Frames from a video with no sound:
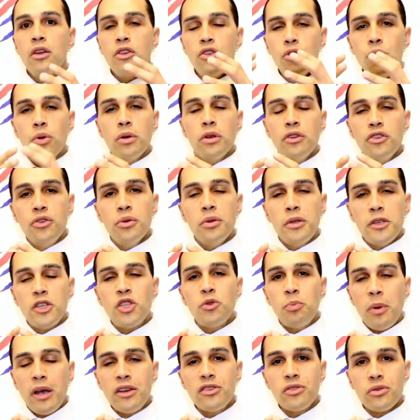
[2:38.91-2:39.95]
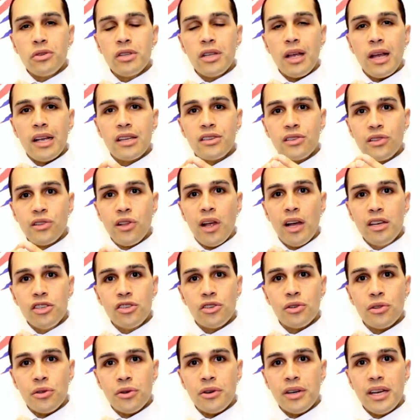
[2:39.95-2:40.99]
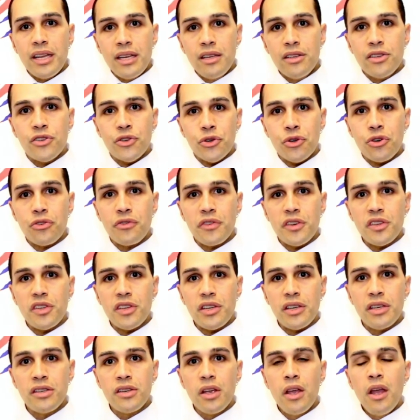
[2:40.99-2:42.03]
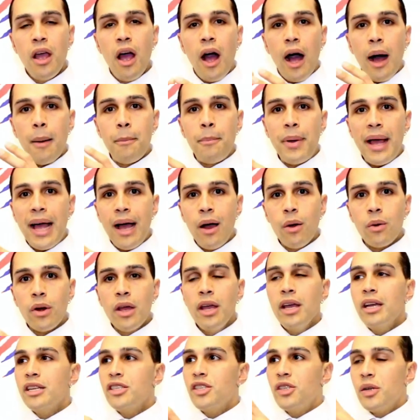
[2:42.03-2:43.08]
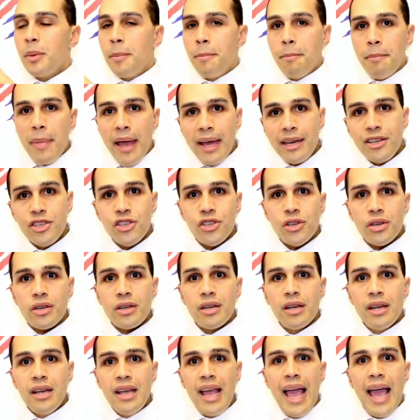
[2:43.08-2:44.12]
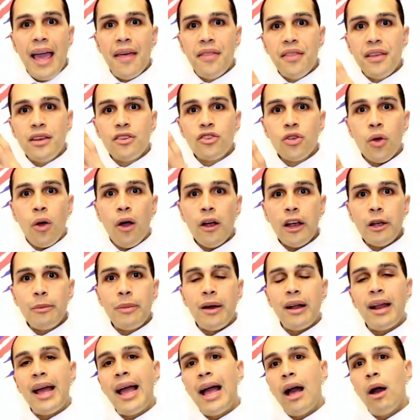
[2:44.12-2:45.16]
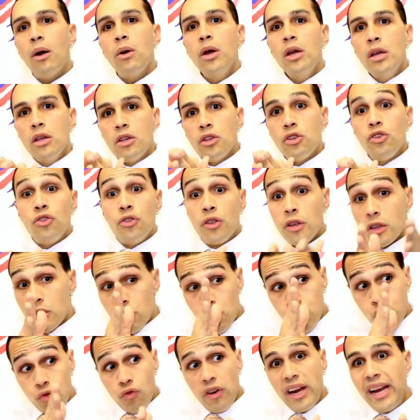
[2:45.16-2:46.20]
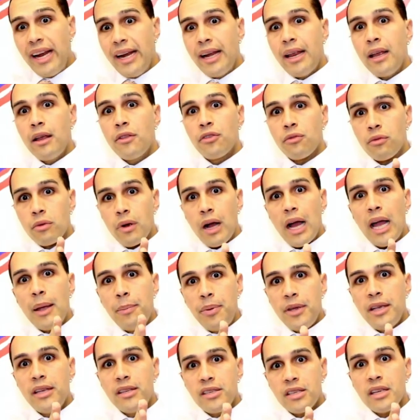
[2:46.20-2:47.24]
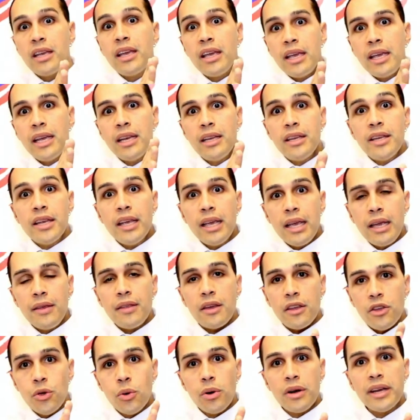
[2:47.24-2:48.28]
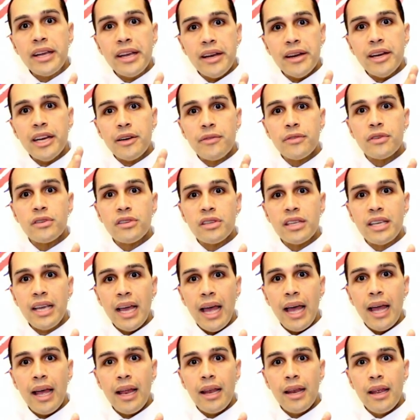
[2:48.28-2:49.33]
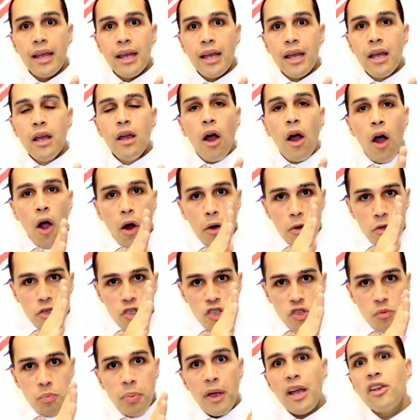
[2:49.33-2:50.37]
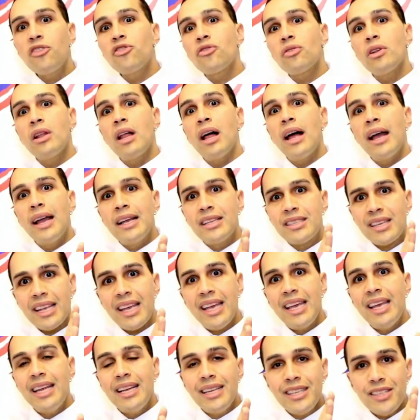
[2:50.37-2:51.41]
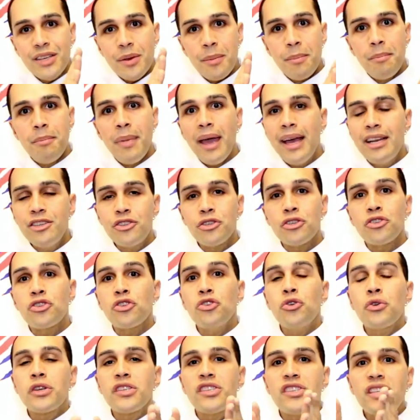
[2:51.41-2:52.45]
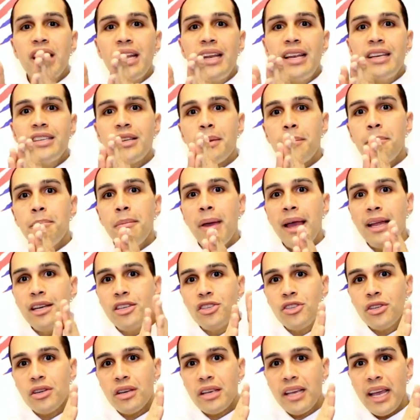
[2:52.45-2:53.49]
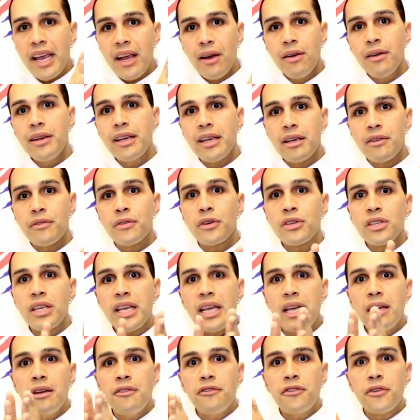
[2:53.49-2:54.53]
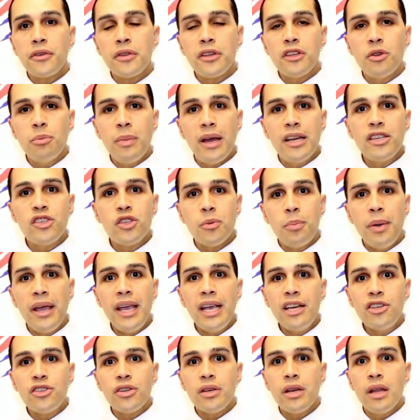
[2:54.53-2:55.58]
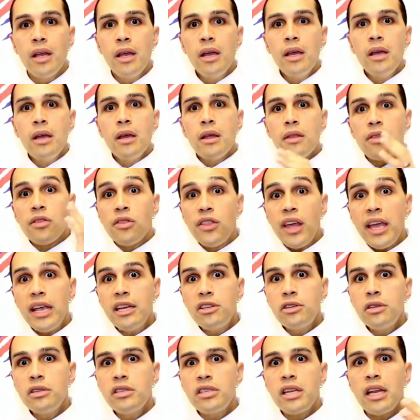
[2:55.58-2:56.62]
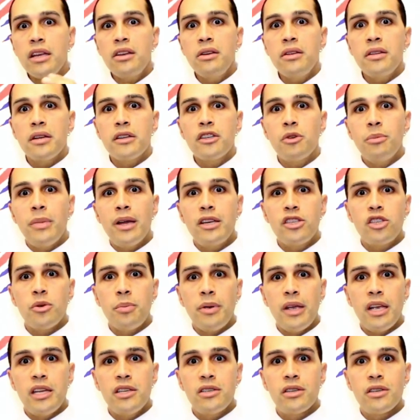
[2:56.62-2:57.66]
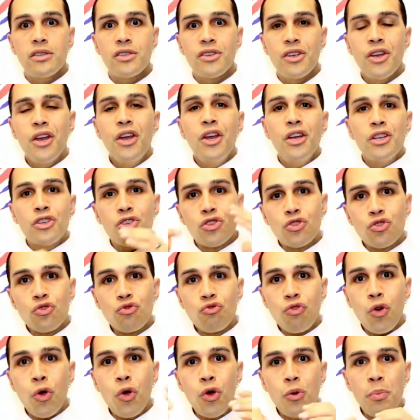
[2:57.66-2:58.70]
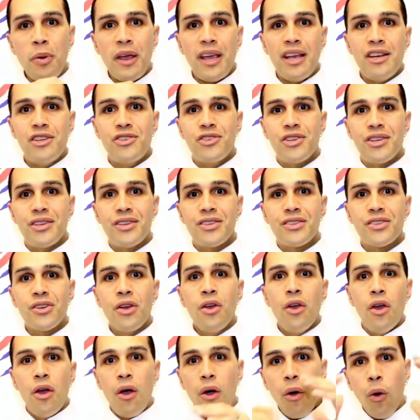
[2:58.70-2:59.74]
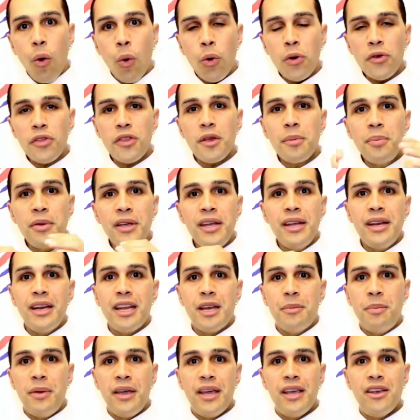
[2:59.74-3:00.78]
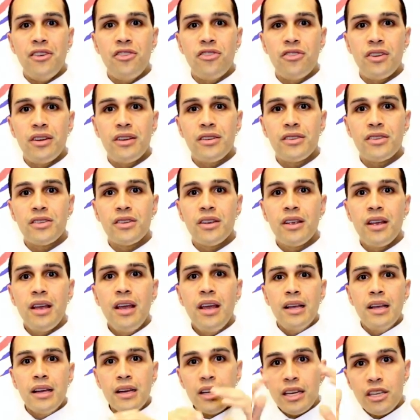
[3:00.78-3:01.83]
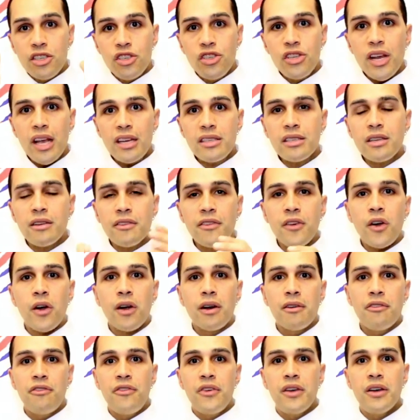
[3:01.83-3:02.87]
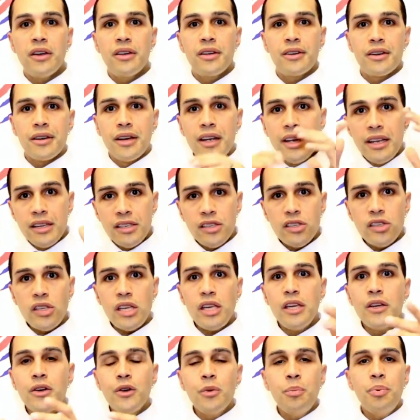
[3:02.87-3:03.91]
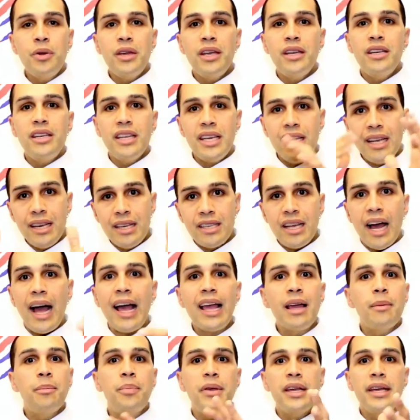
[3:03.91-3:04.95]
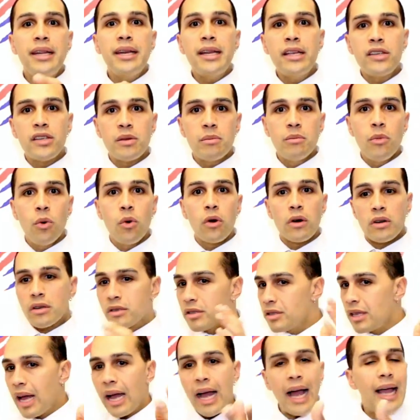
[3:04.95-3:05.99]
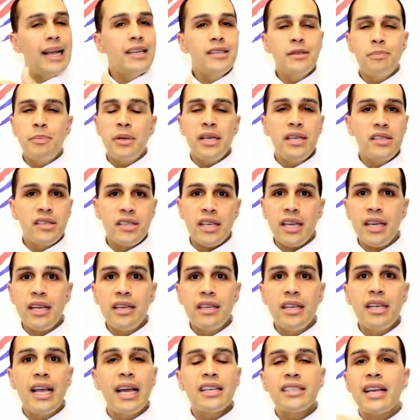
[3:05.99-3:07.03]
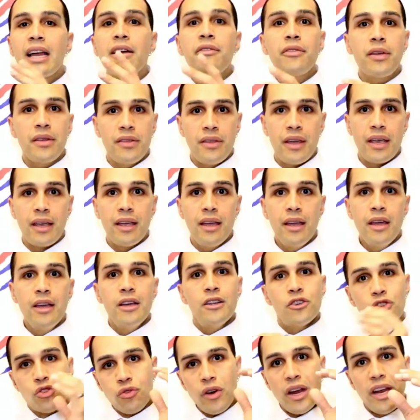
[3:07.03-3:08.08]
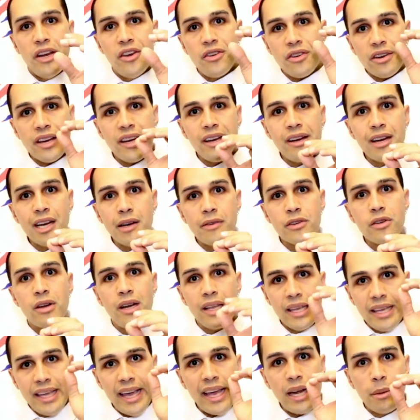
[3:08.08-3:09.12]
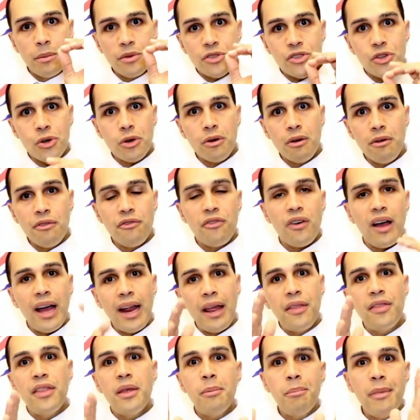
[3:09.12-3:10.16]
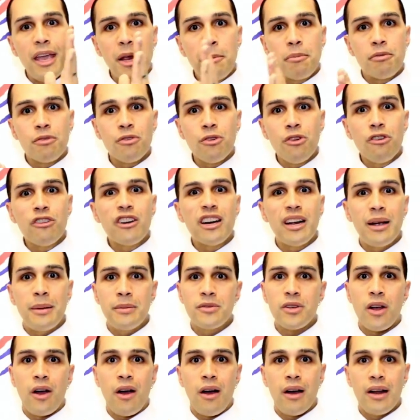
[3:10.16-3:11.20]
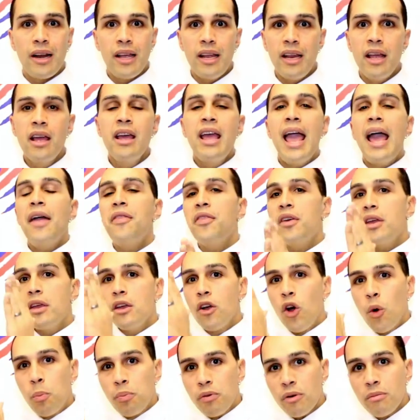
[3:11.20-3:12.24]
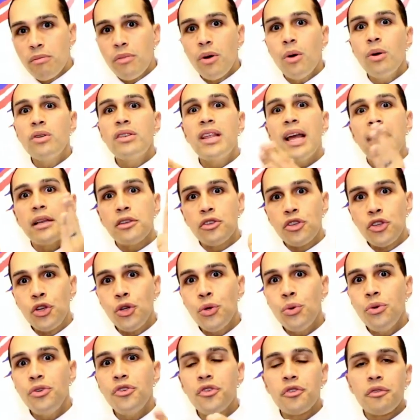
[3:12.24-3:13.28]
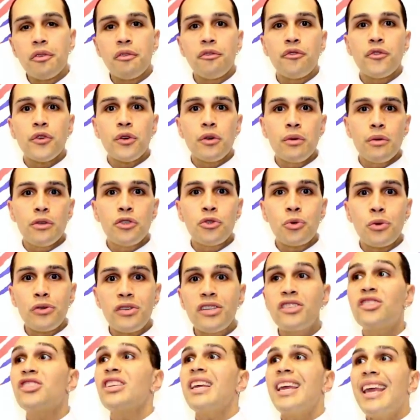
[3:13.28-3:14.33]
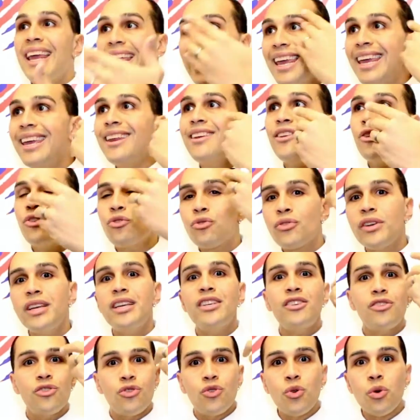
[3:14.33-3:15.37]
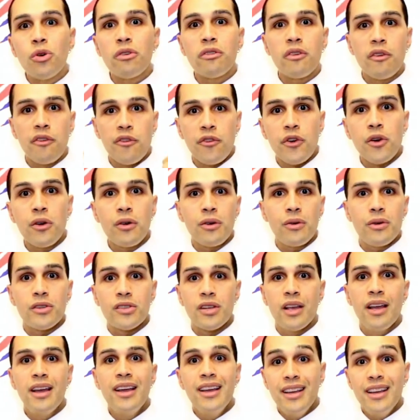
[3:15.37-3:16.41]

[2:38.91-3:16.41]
you can do these specialized lunch and learn in services about dementia and then talk about how the training through IPCED that your caregivers get are specialized in dementia. So you're sending dementia caregivers in for the dementia patient. They should send you their dementia patients, stroke patients, orthopedic patients, congestive heart failure, COPD, diabetes, and more. IPCED has everything. Train your caregivers on it, get them certified, and then make programs on it, and then go promote that to your referral sources to increase your referrals.